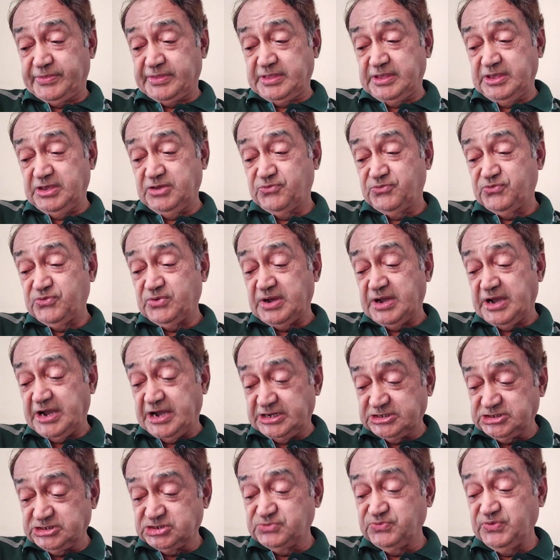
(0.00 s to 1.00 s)
If
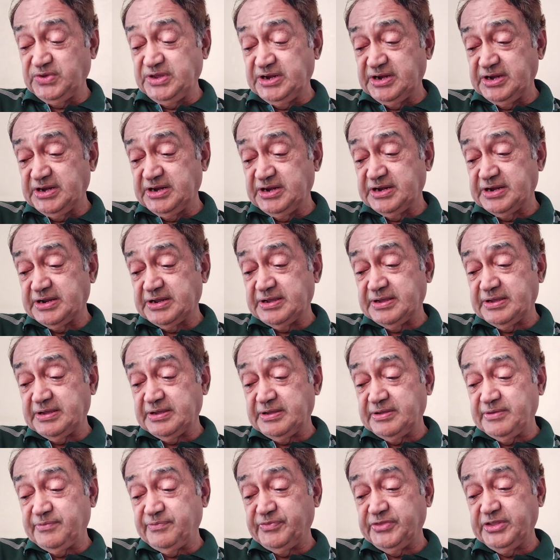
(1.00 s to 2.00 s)
Ashwin
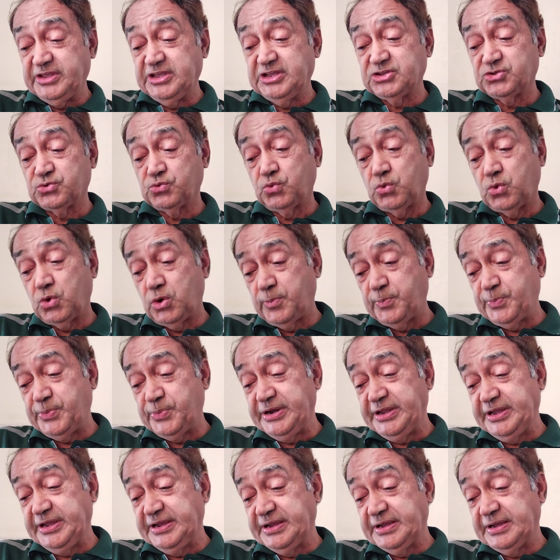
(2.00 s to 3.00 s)
is
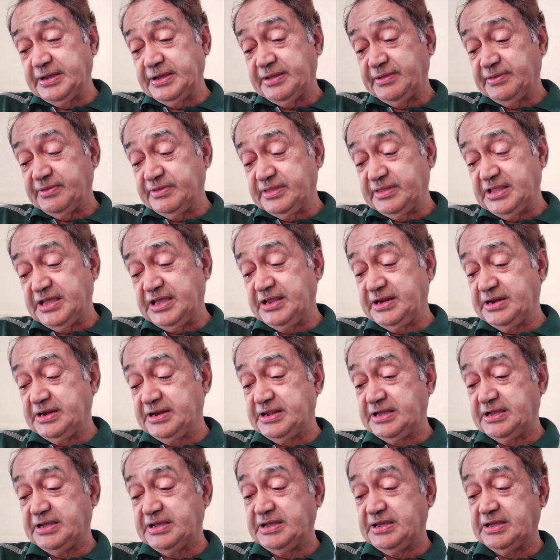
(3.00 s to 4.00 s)
opening, then
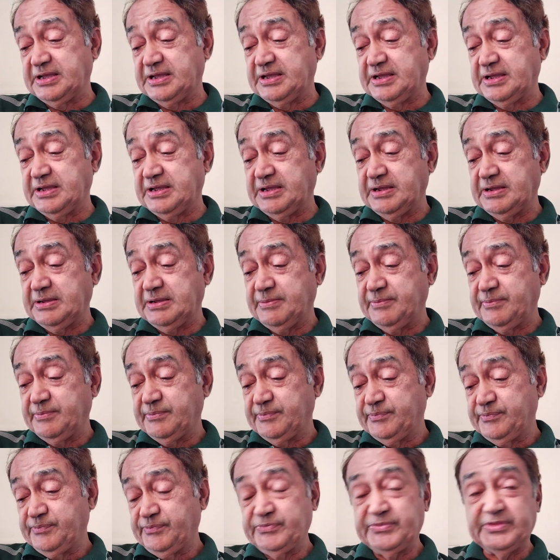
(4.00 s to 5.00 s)

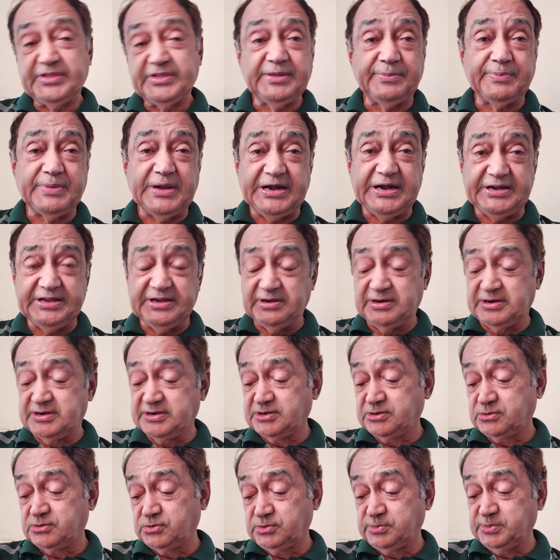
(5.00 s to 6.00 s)
the batting
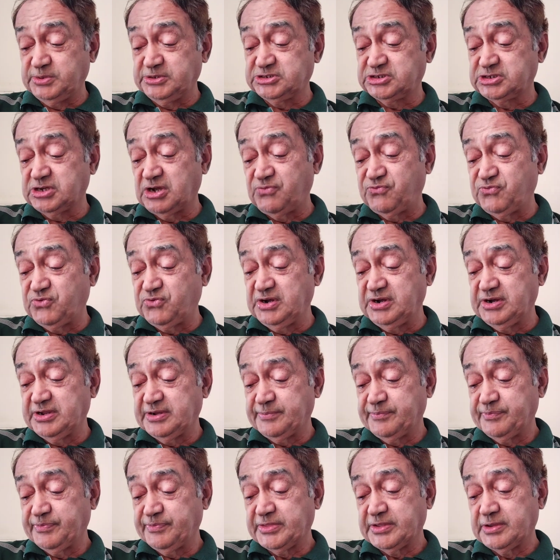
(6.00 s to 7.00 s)
order could be shuffled.
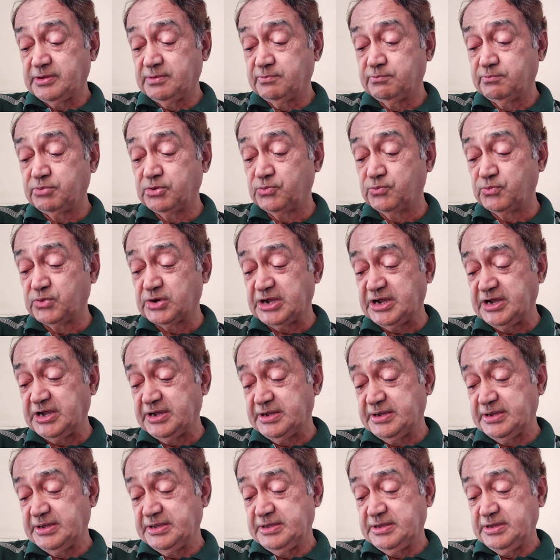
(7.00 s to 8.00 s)

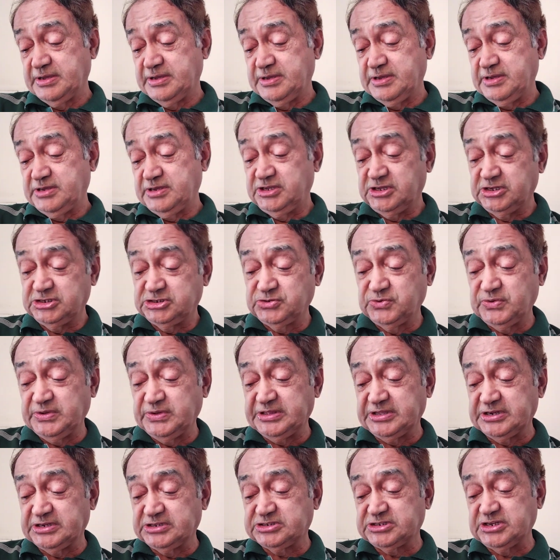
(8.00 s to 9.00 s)
Bumrah,
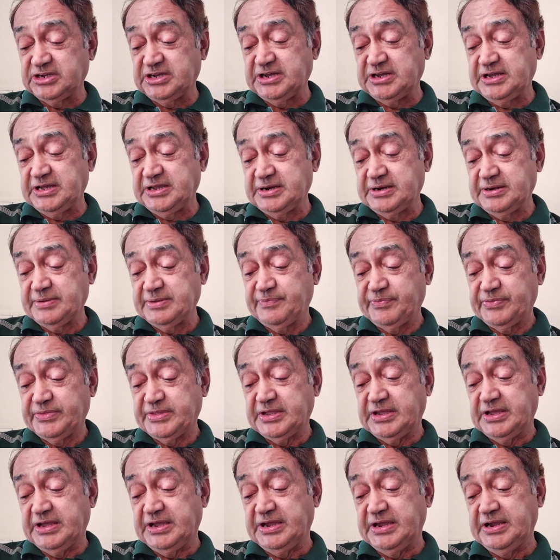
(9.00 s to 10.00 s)
Yajuvendra Chahal
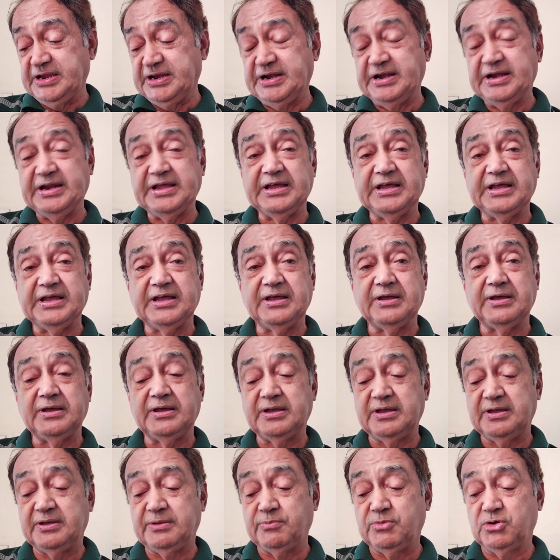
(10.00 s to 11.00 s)
and
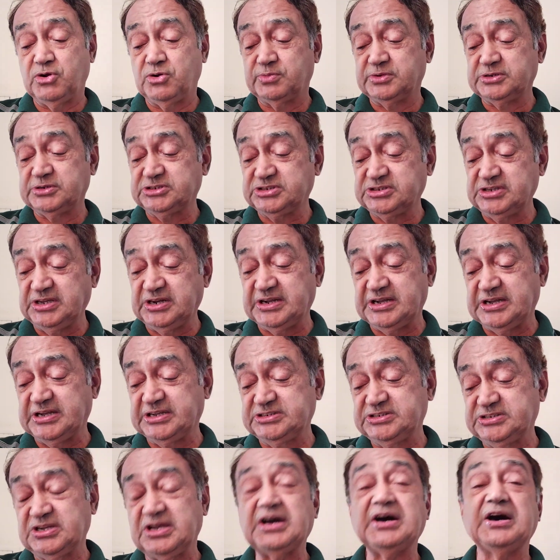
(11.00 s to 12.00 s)
Mohammad
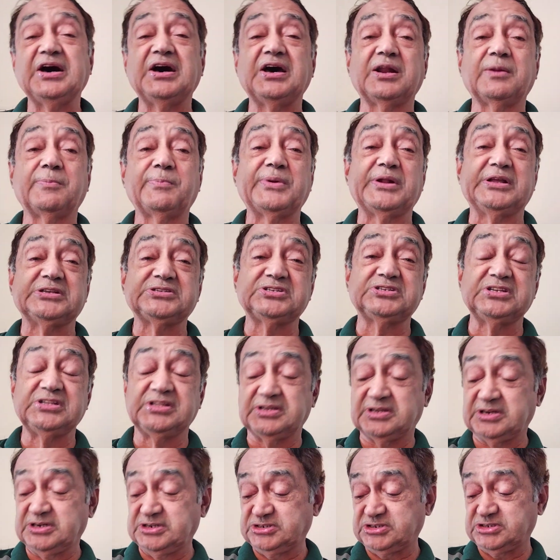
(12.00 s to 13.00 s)
Siraj or Prasidh
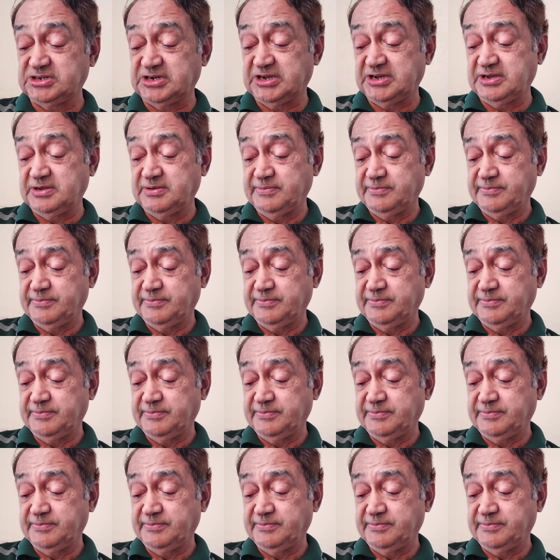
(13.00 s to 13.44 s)
Krishna.